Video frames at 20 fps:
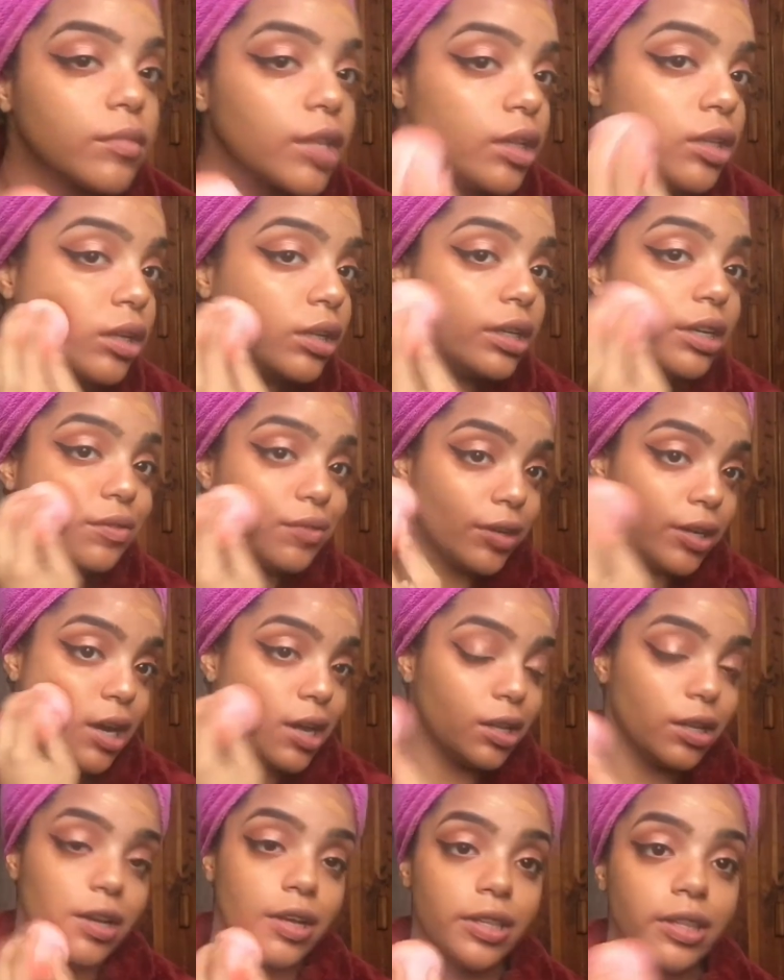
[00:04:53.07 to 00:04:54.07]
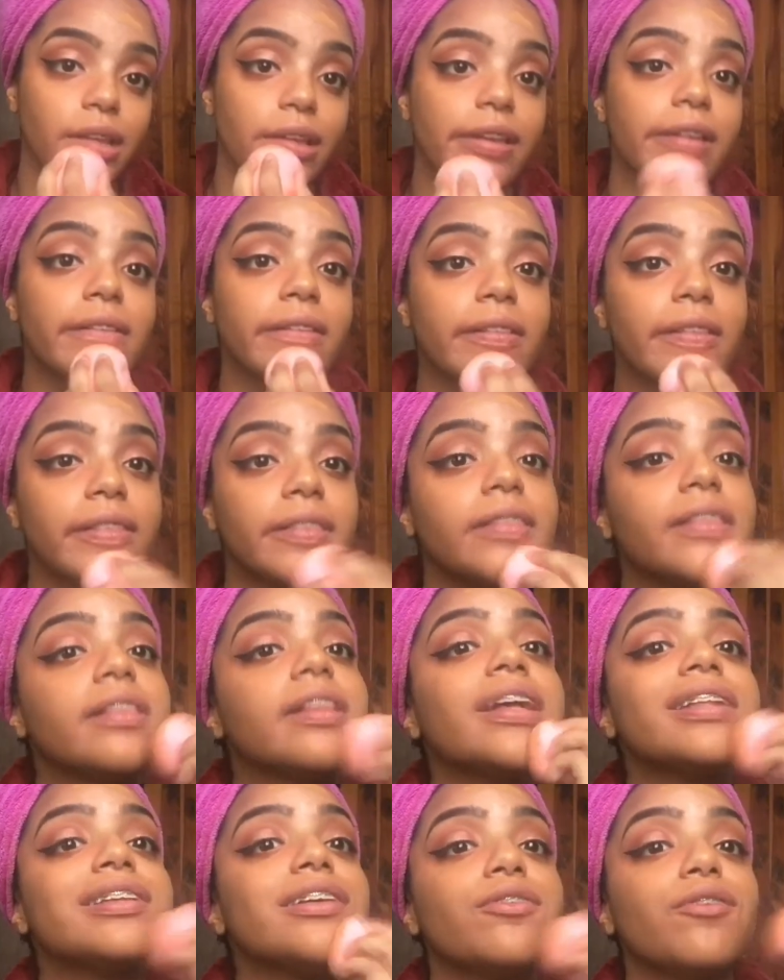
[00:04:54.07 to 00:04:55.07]
look a different color, then
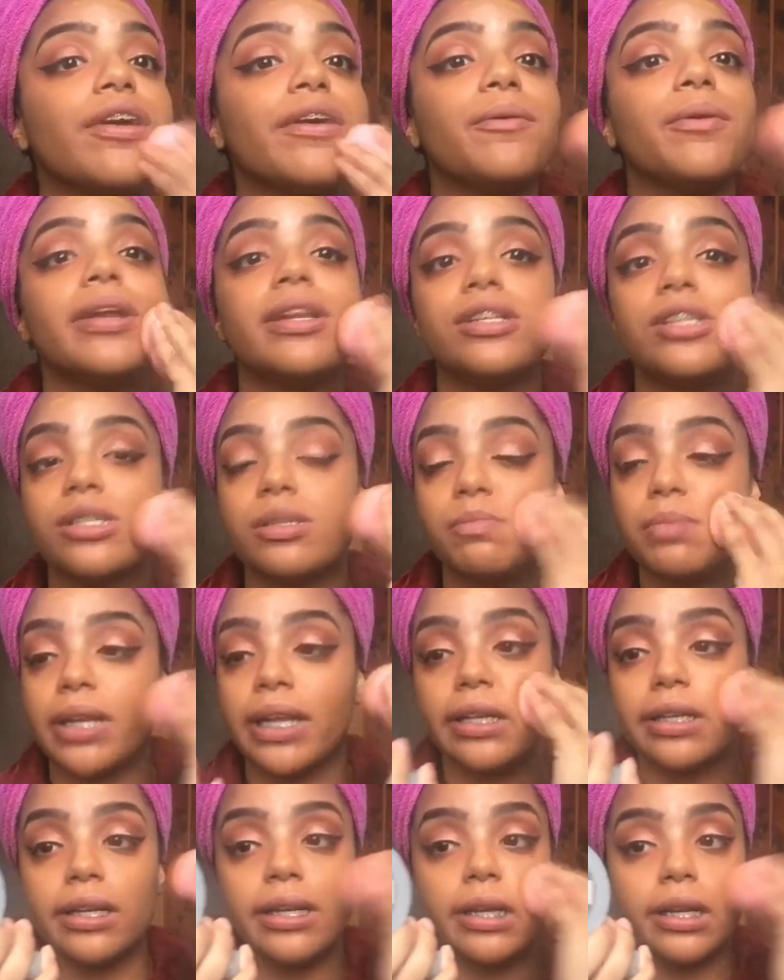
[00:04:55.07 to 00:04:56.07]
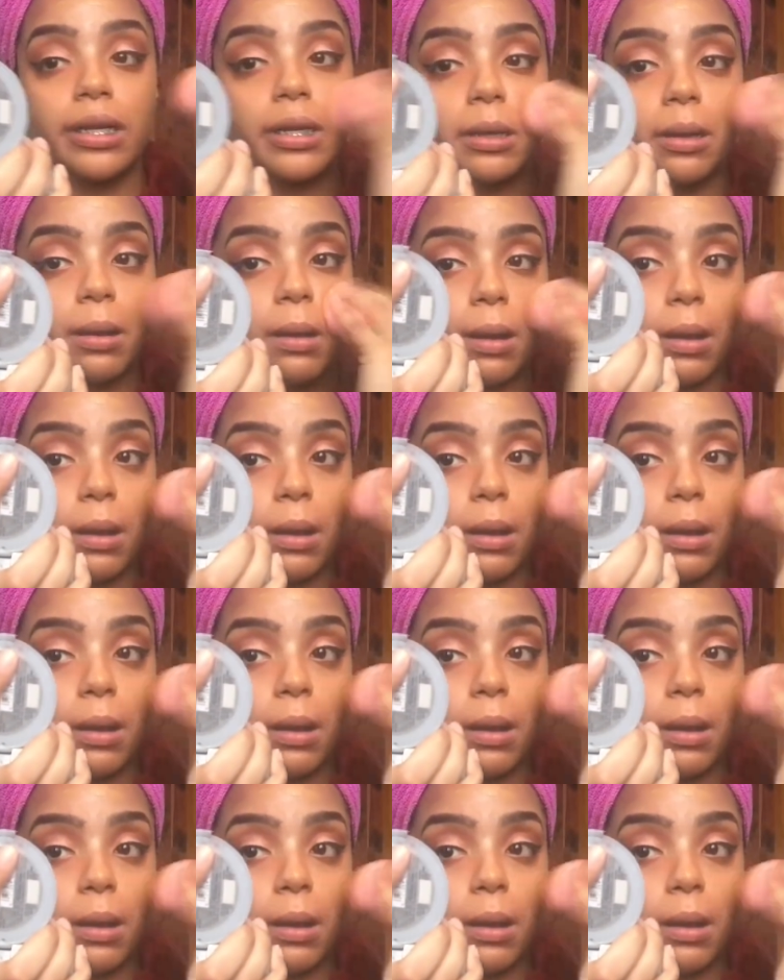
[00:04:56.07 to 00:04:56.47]
that's a great way to just blend it in.